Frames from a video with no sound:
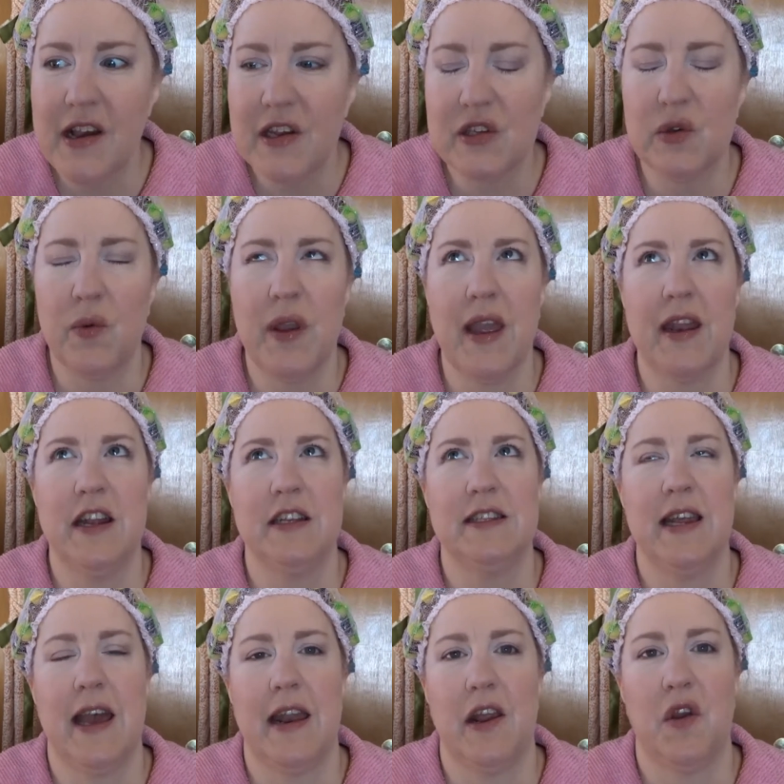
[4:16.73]
So we
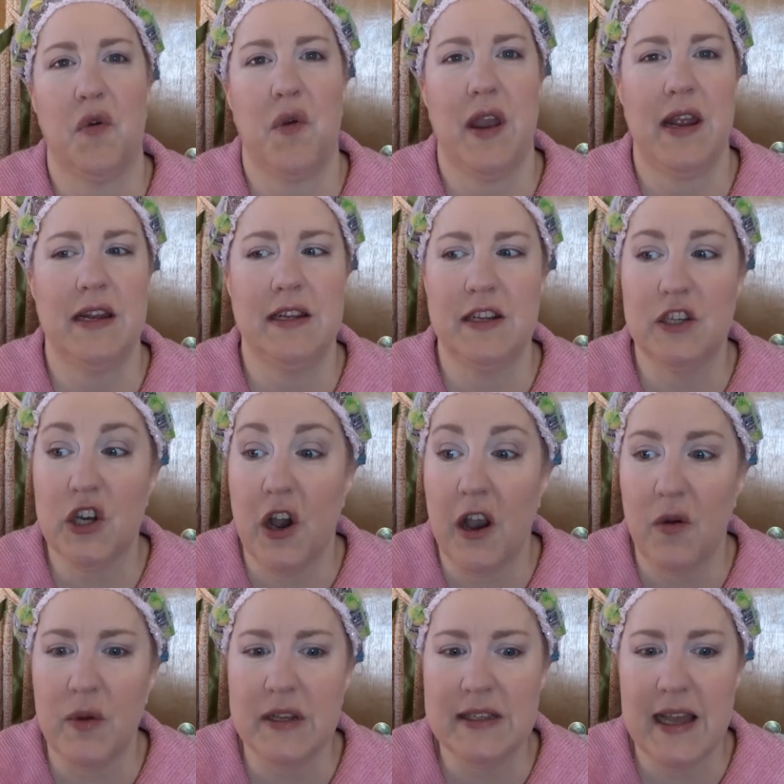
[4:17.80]
just had a great
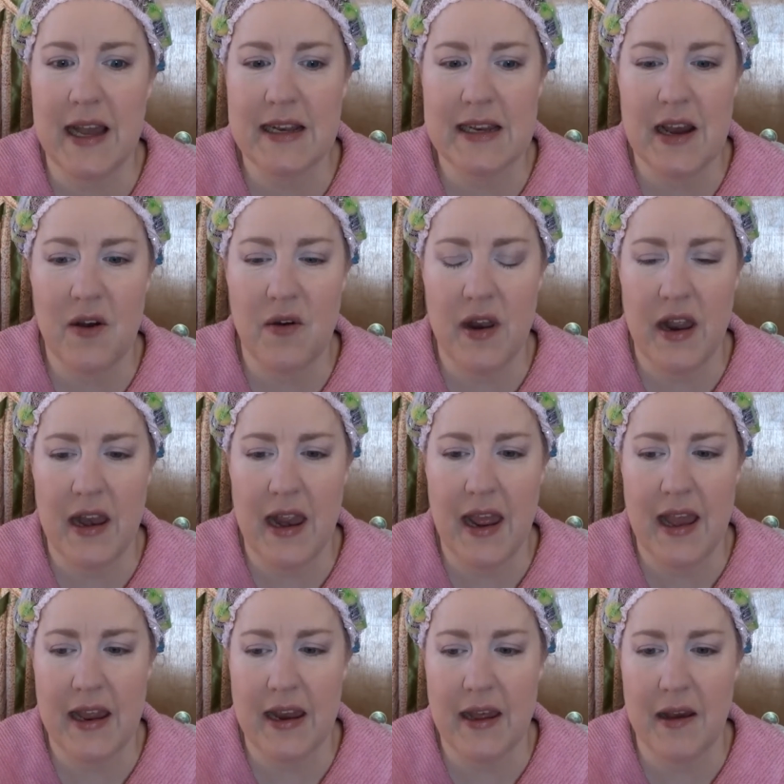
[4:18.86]
talk. We sat down and
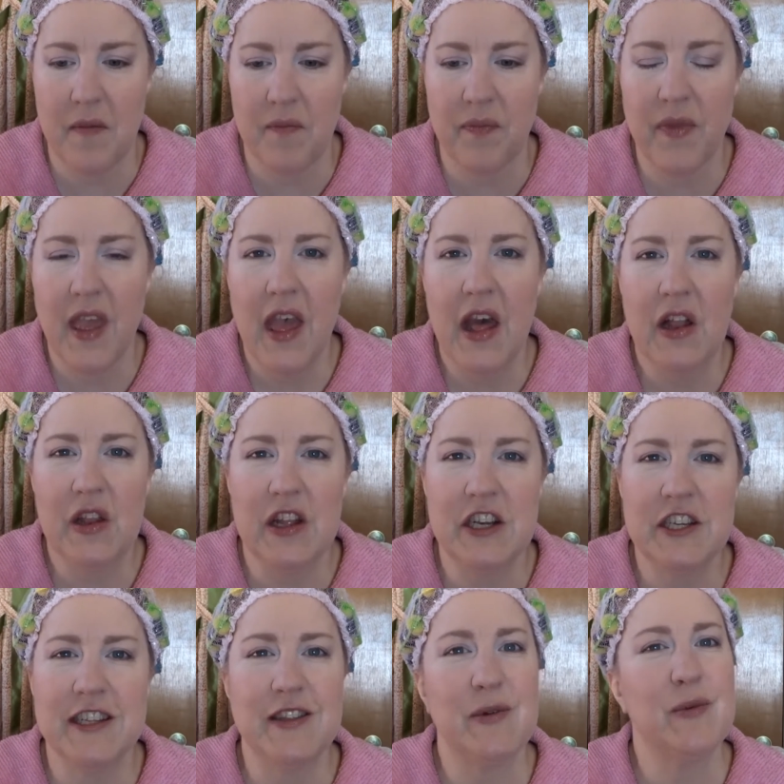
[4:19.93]
had um,
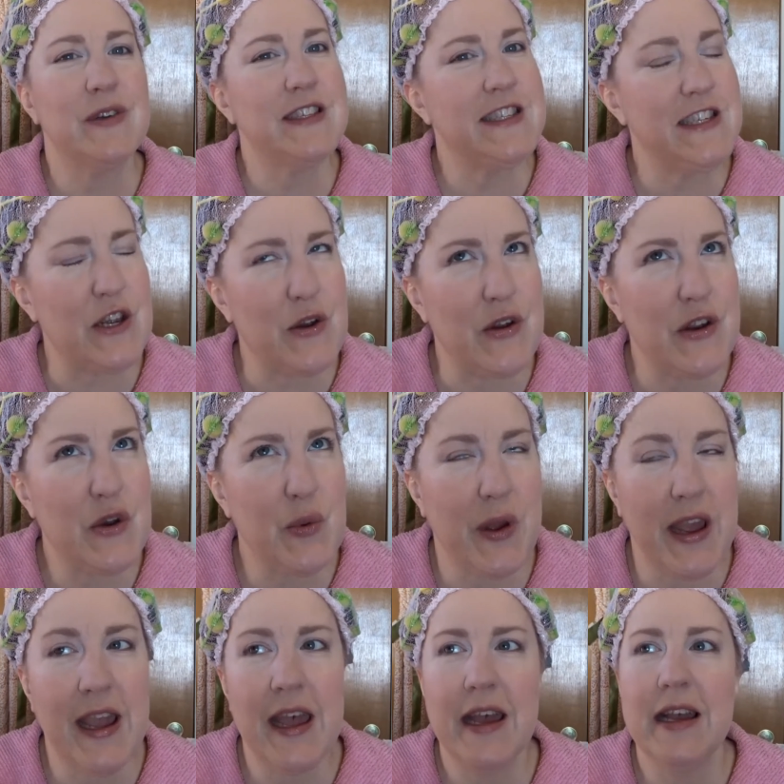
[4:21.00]
lunch at the Wisteria
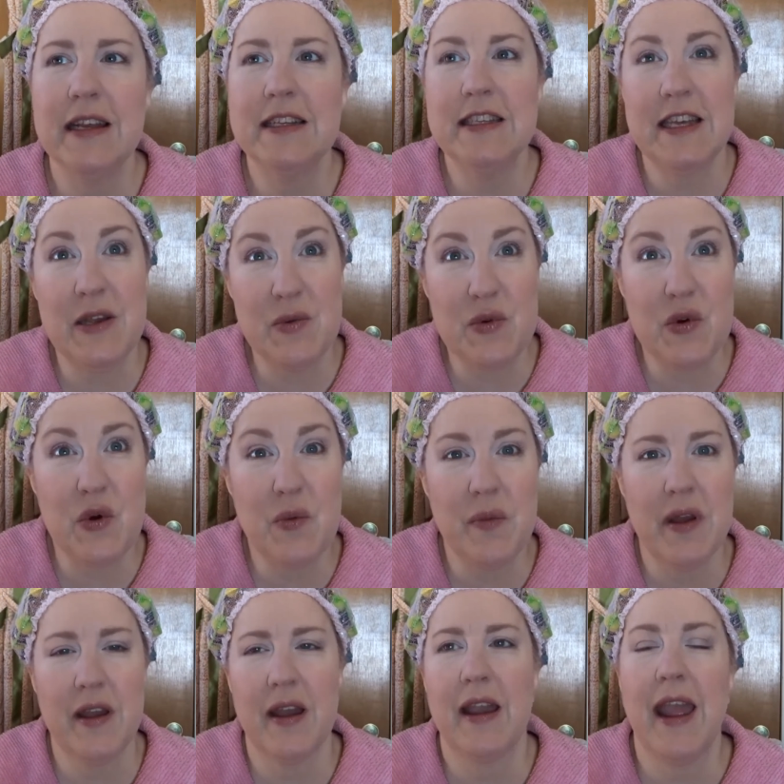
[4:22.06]
Twig Tea
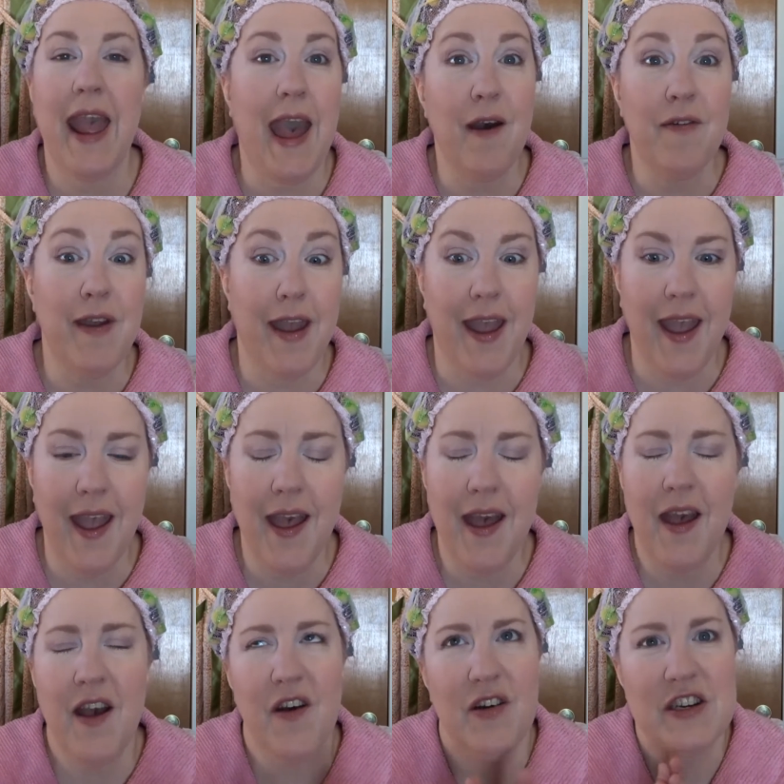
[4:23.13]
Room Cafe,
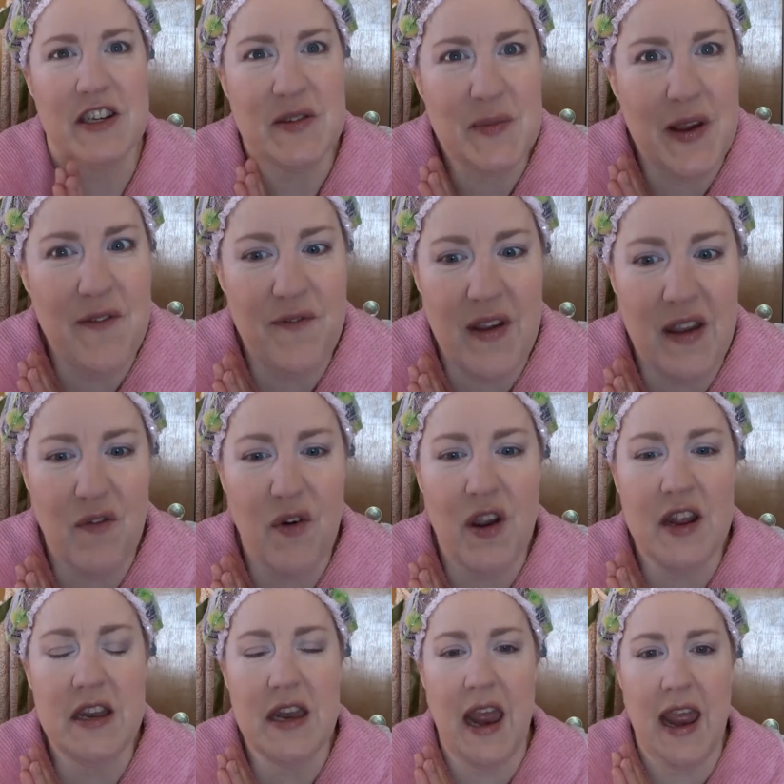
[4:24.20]
which is my
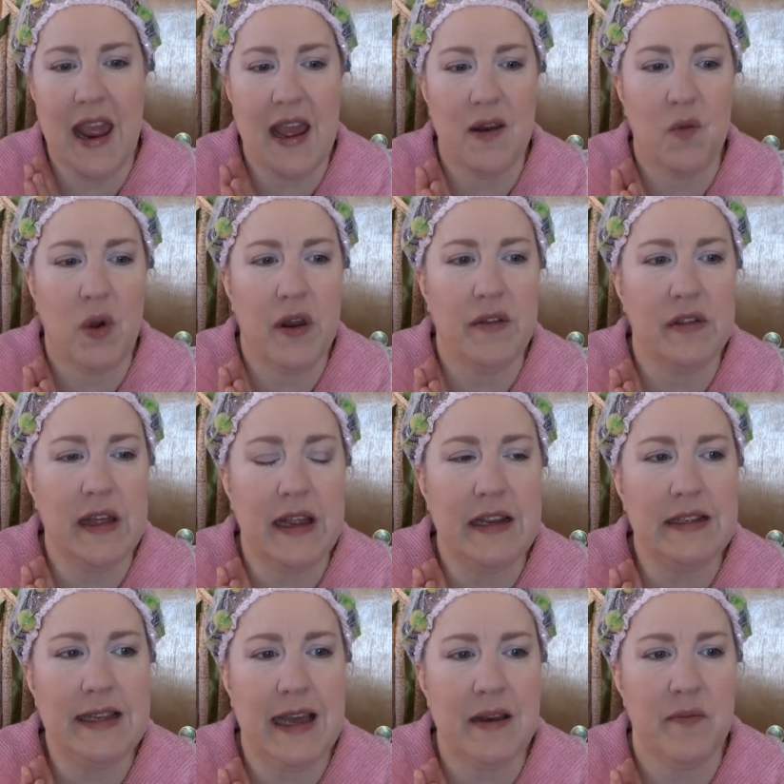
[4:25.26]
favorite, and one of the
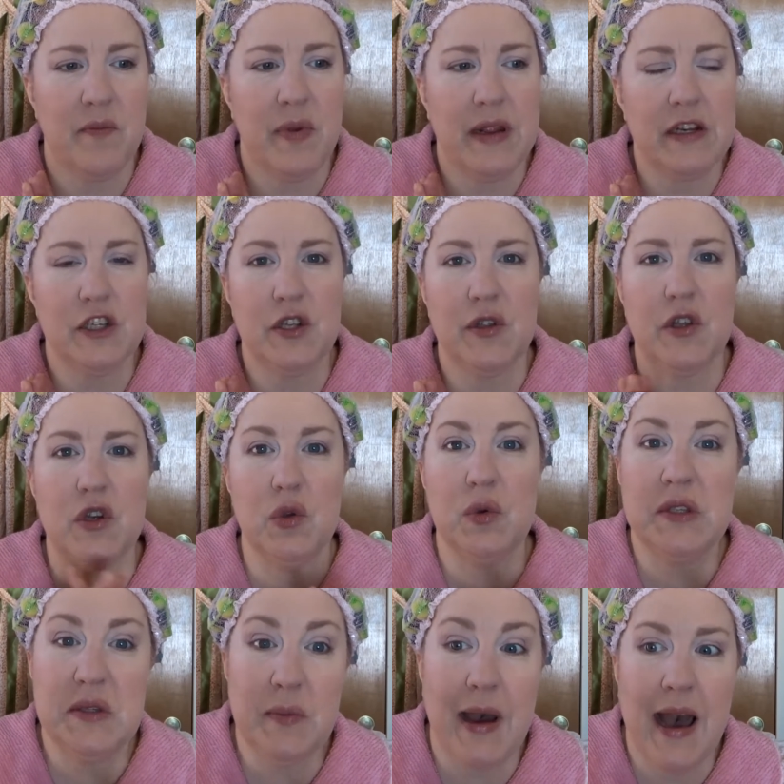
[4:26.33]
ladies hadn't been to the
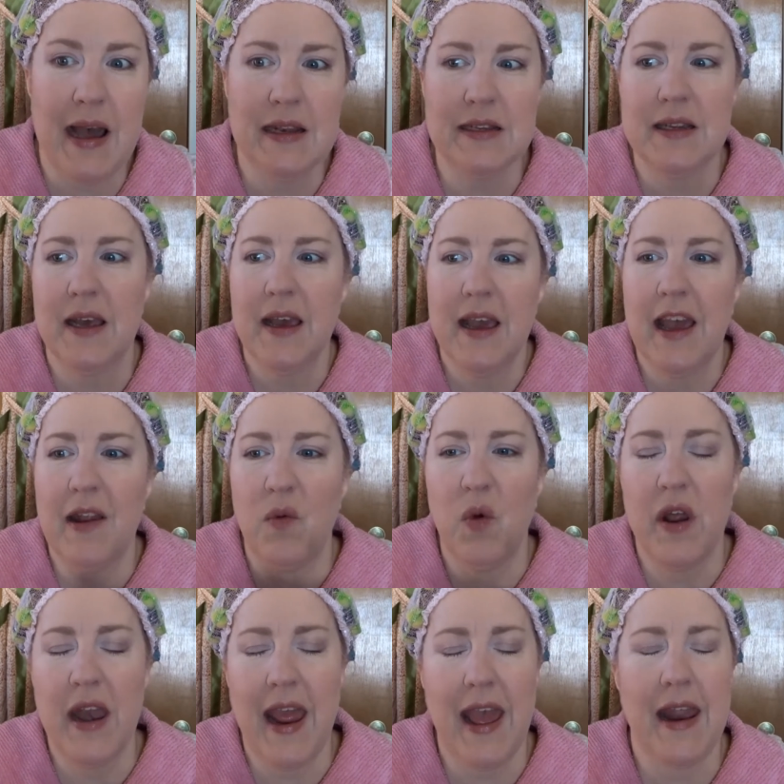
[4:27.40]
new spot, and
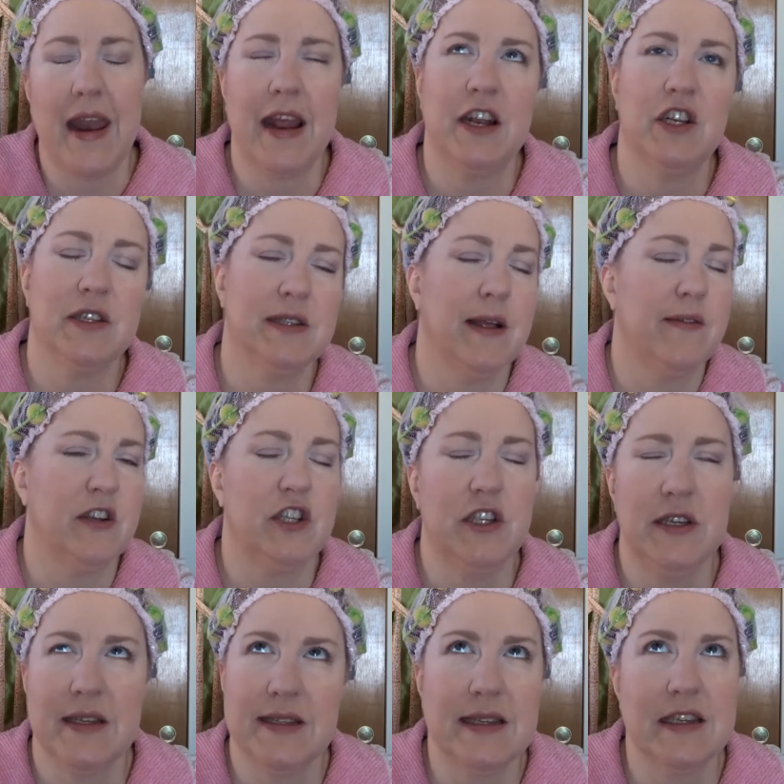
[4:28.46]
one had. I just love it.
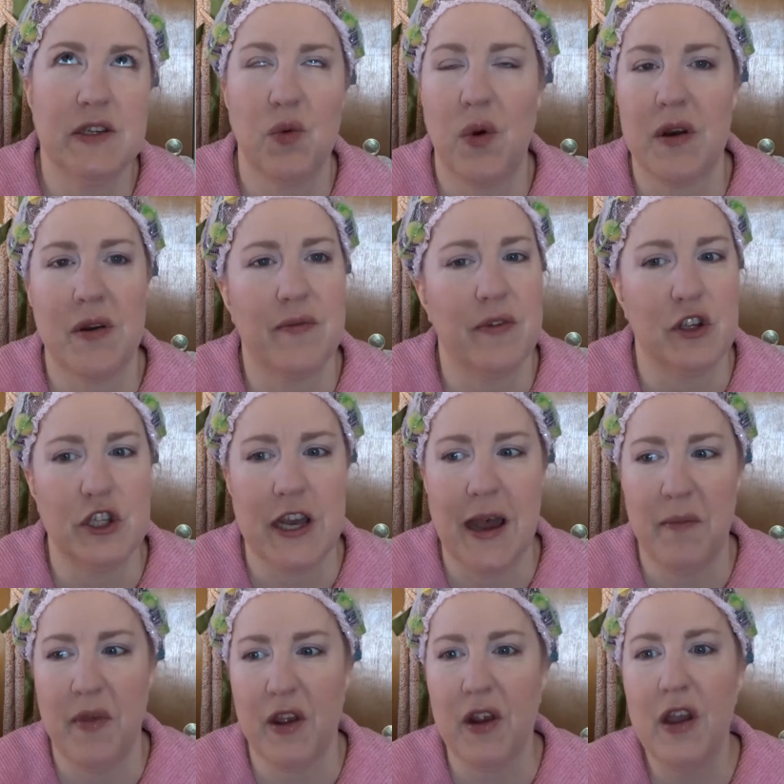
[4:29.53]
She does such a wonderful
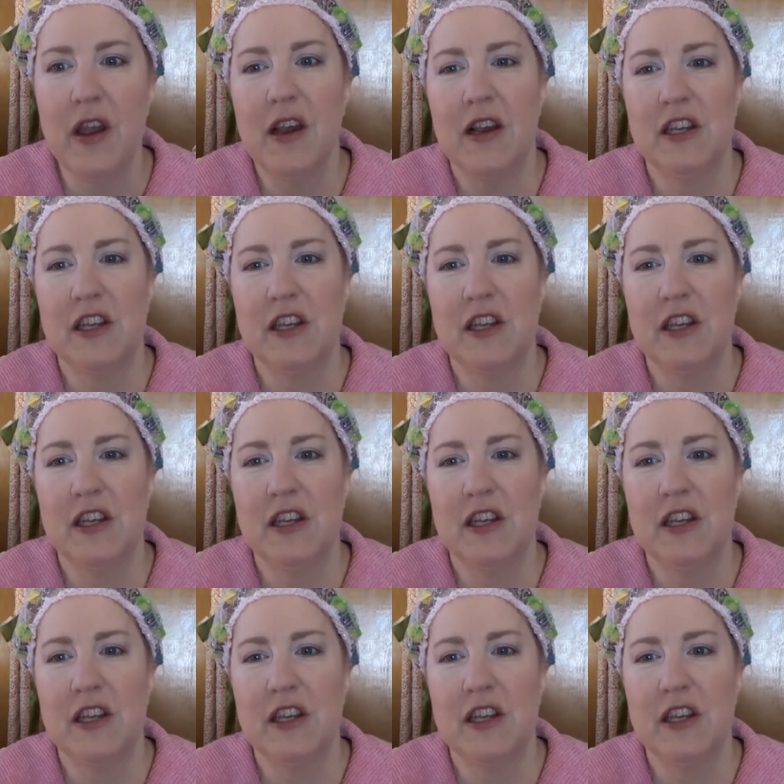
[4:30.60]
job there.